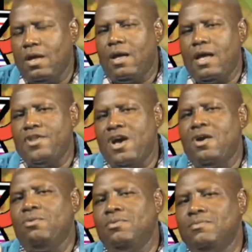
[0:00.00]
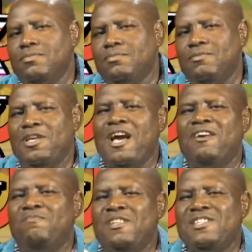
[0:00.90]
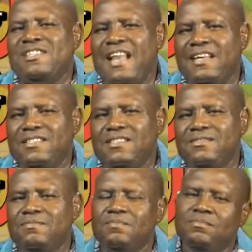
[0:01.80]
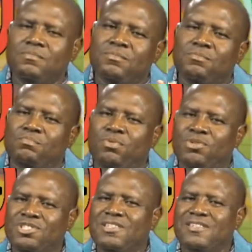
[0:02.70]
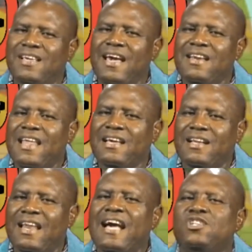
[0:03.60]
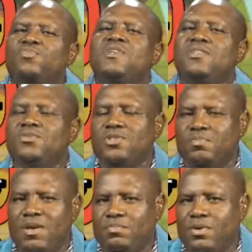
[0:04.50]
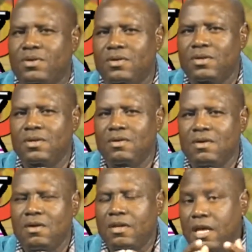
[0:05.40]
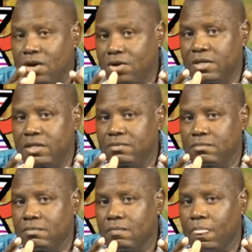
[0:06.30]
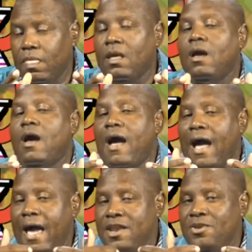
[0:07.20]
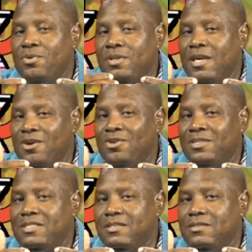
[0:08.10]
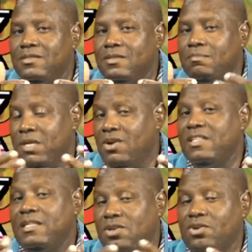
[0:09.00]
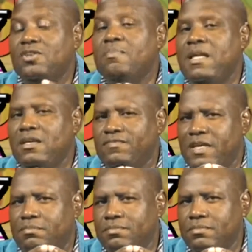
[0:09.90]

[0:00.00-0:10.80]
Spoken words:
And now they have been slighted, pushed aside like last week's newspaper. They are hurting. I know they are hurting because I talked to many of them.